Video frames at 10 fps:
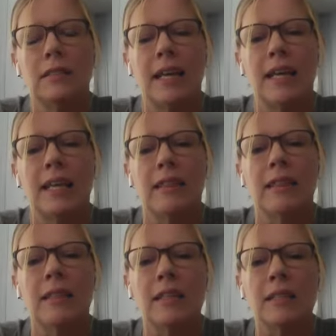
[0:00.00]
Staying
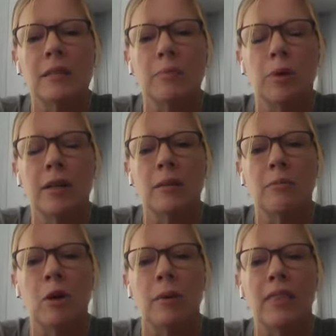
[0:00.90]
in this present
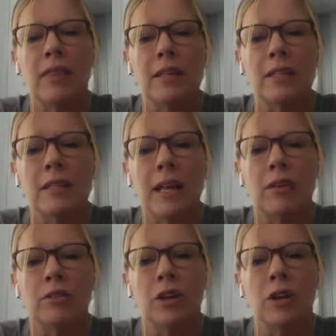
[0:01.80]
moment, this
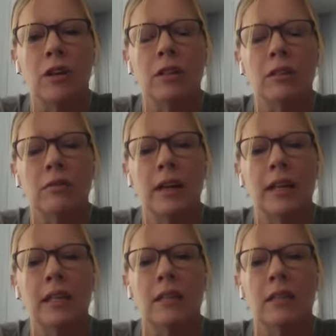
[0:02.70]
down dog
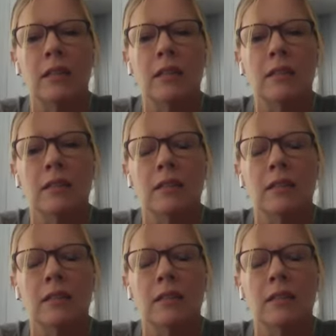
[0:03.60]
right here,